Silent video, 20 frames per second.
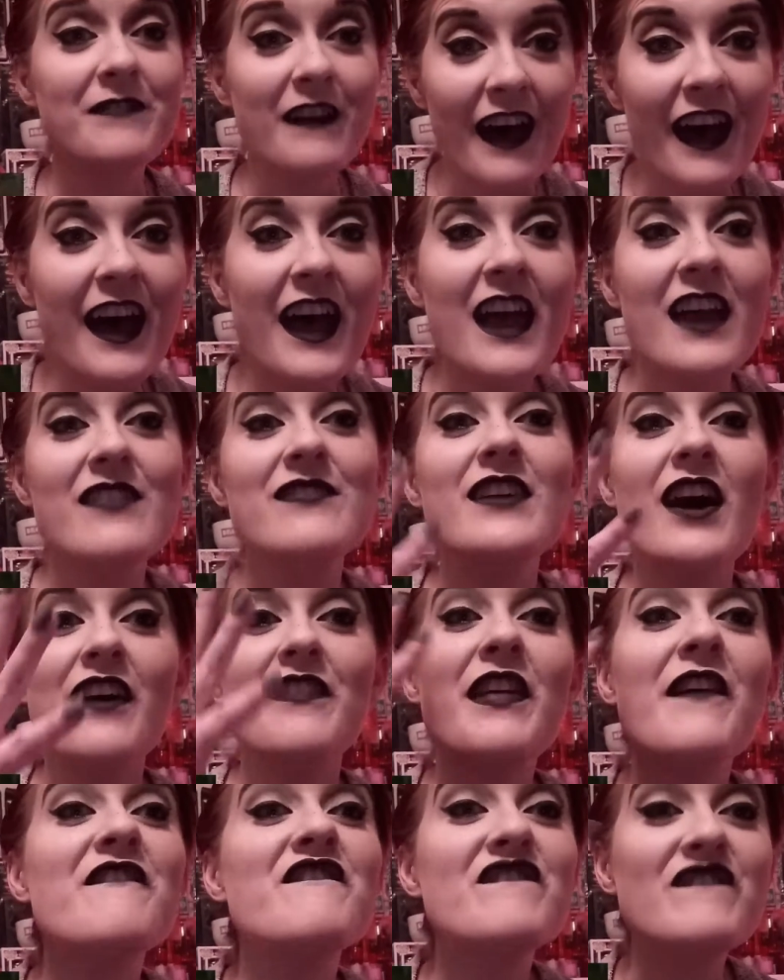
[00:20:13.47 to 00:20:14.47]
5
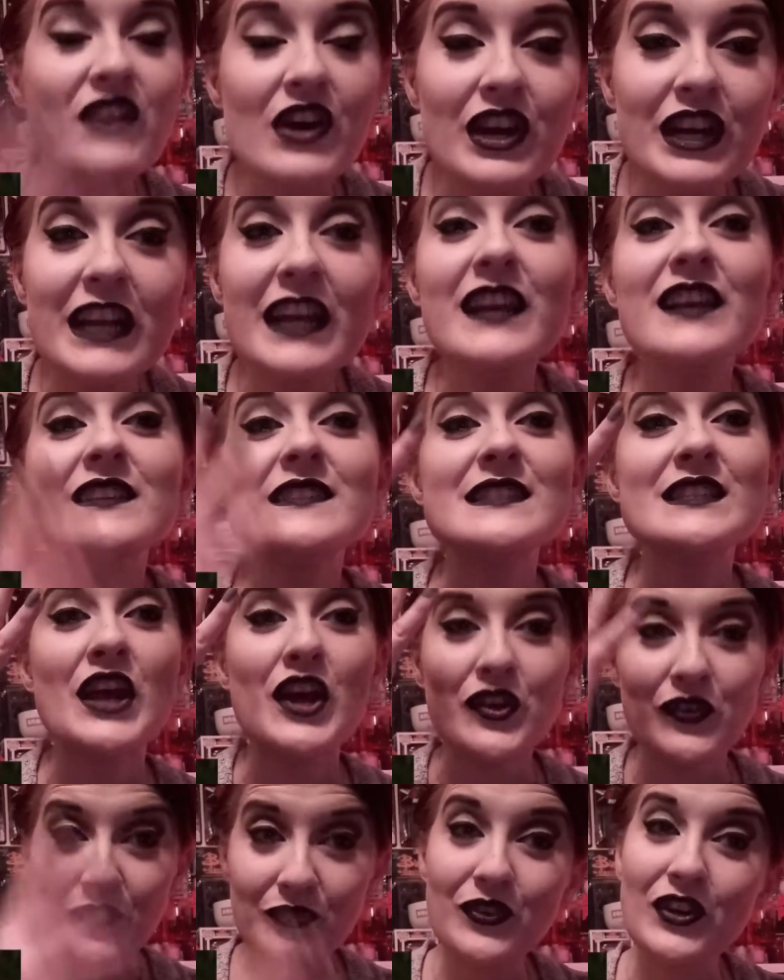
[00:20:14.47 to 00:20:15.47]
of the funniest
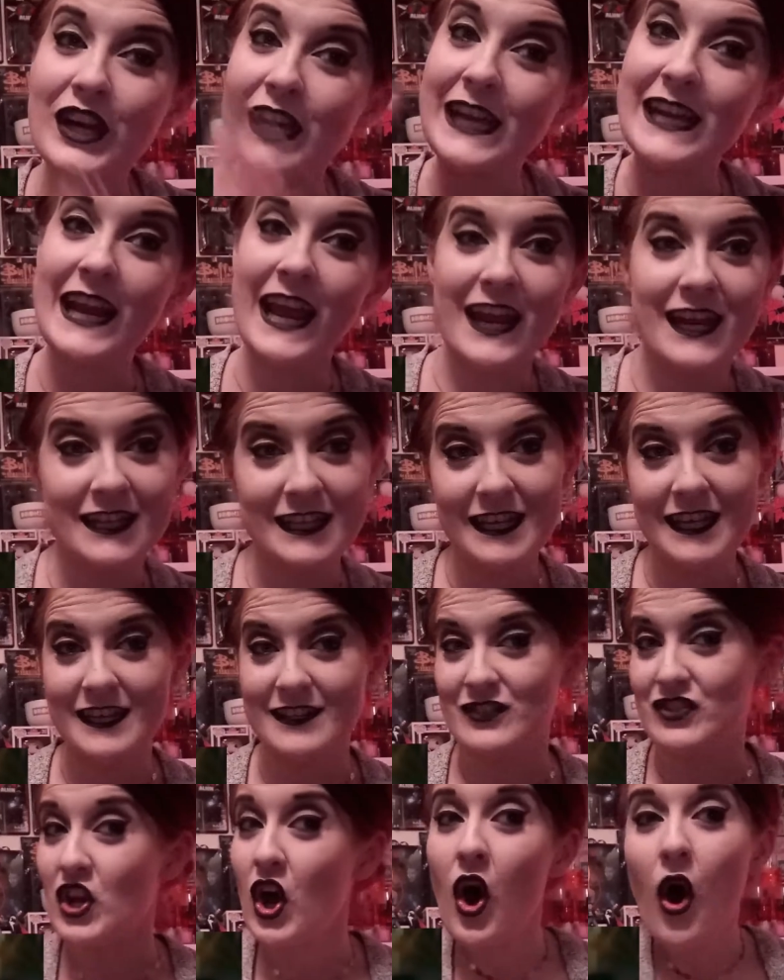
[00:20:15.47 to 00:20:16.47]
freaking
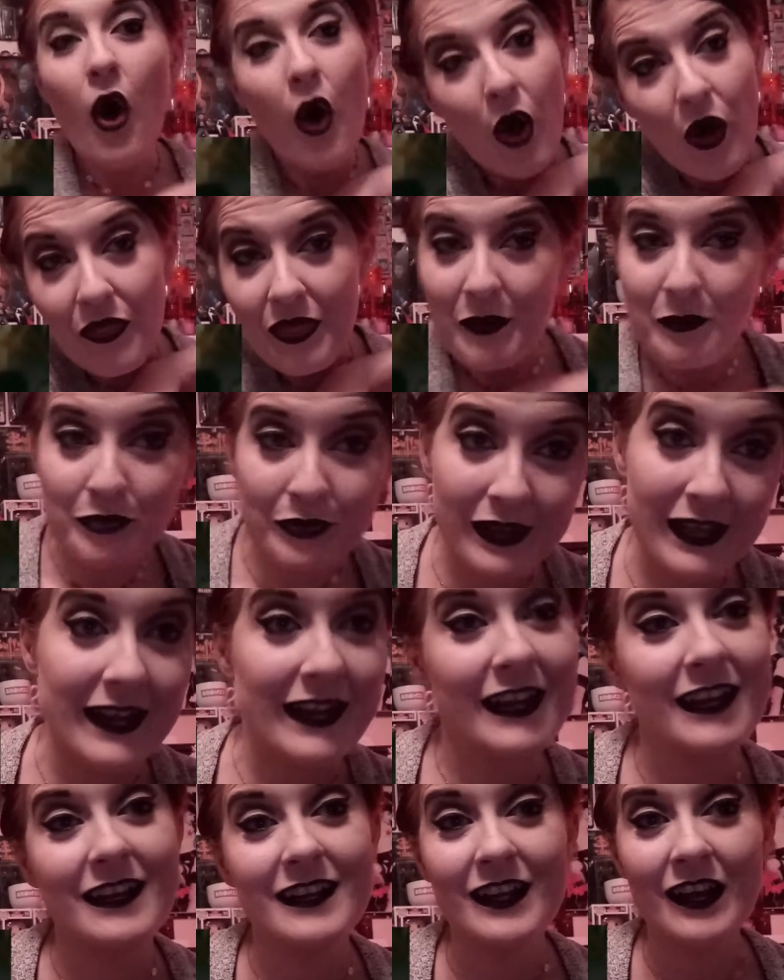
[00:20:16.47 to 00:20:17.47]
aliens on the
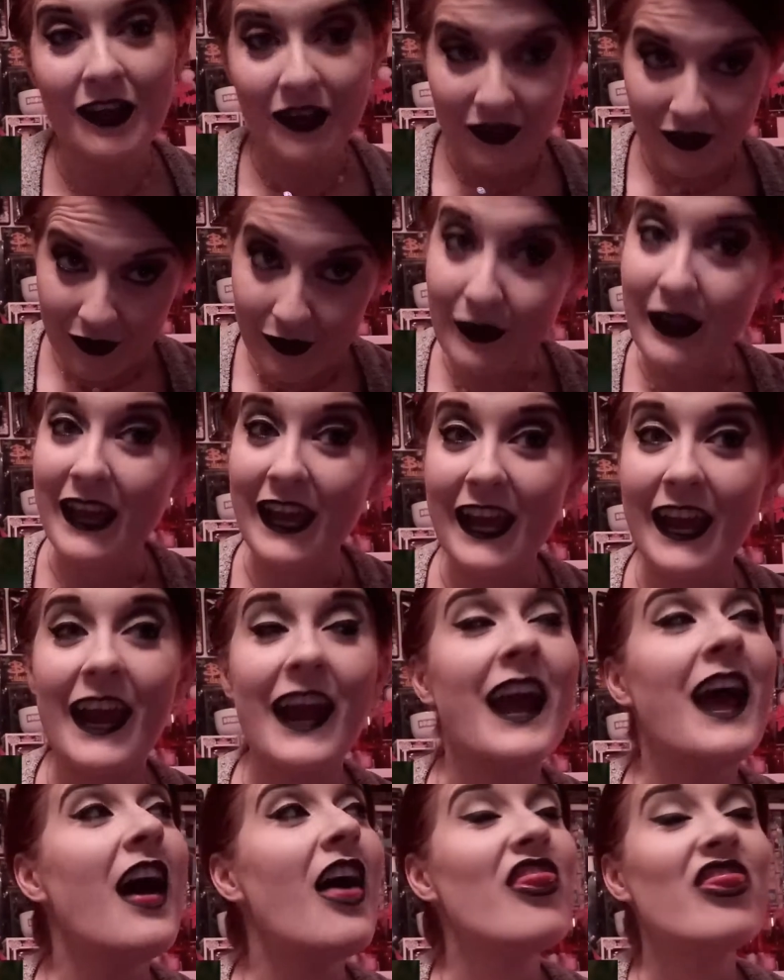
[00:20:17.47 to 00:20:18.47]
planet,
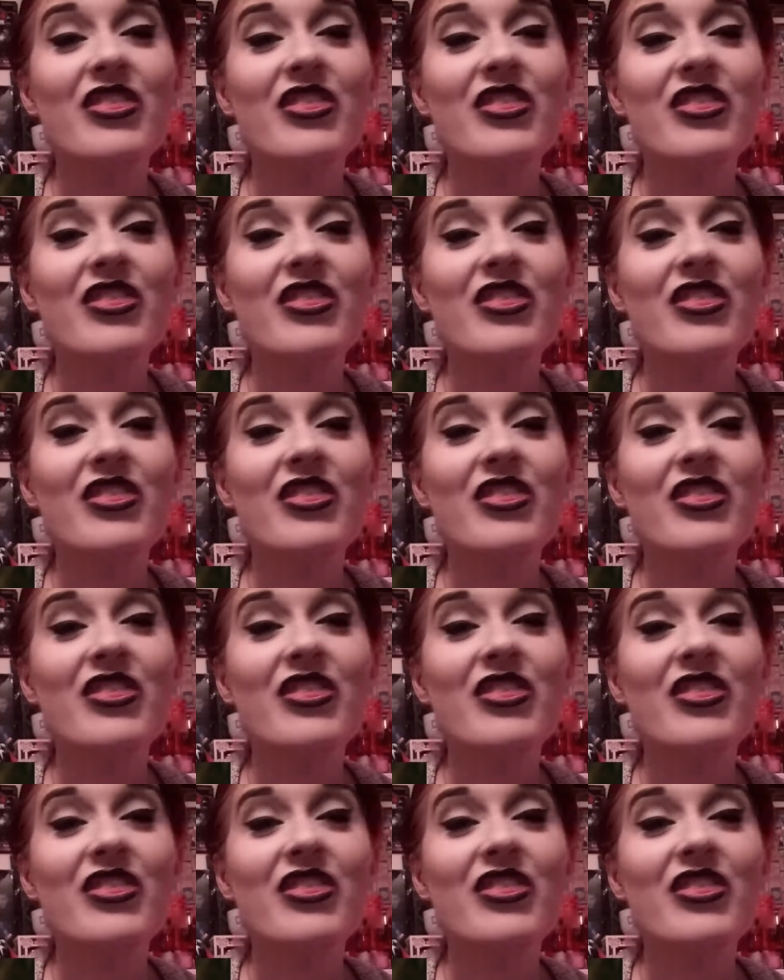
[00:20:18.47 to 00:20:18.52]
okay?